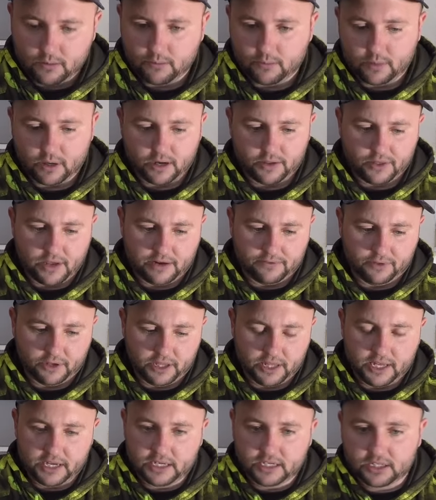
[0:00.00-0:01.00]
but thankfully
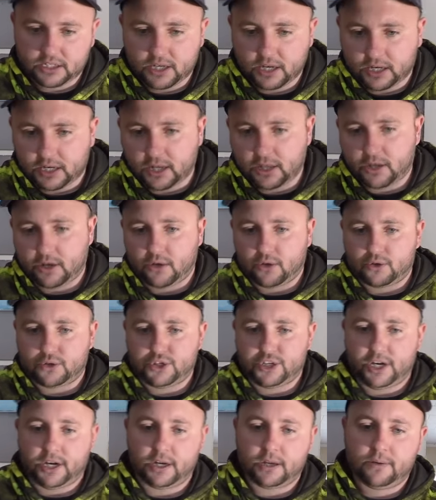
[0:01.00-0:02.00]
they didn't stick to the other
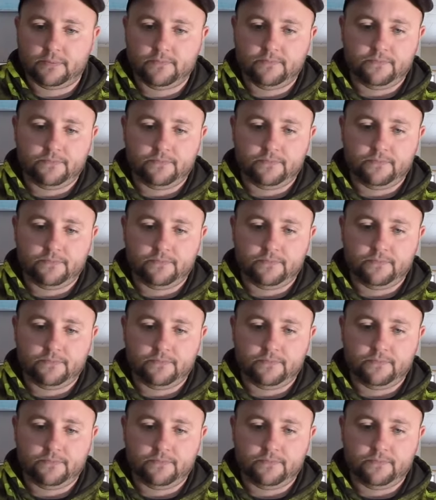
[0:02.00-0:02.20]
jig.